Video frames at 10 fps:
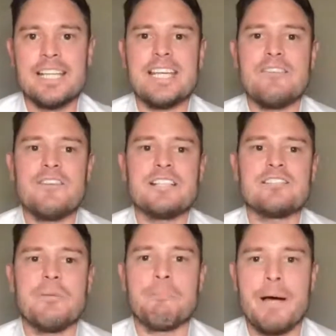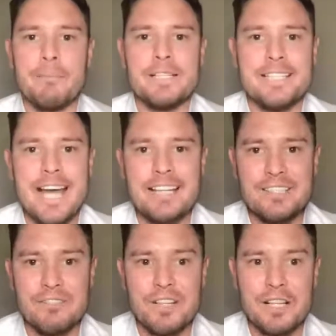if it's a mum and dad
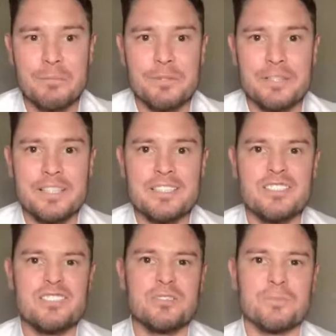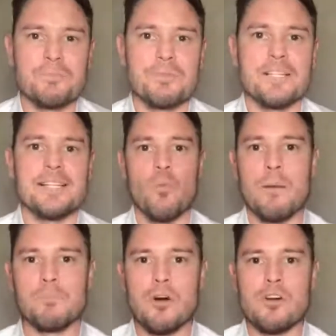developer that split 1
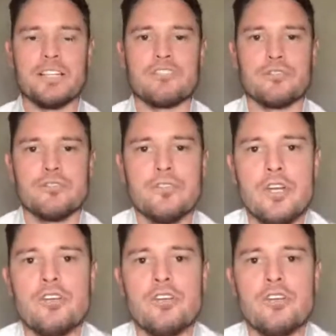block into 2,